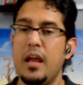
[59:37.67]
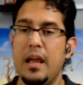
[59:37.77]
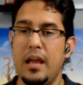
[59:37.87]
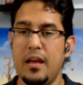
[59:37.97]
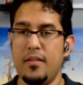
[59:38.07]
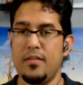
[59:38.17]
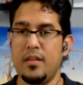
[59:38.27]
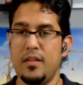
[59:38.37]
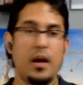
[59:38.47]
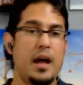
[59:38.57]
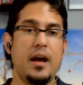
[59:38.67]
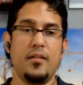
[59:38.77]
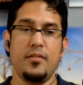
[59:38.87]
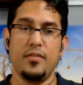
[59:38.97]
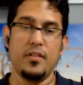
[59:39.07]
and they'll
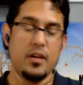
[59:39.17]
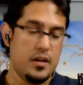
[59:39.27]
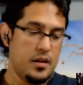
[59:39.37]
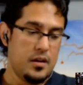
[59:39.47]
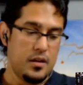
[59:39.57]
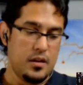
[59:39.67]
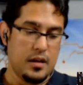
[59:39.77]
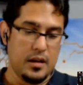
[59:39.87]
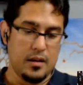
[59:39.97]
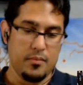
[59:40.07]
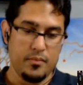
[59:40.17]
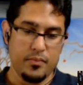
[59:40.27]
have a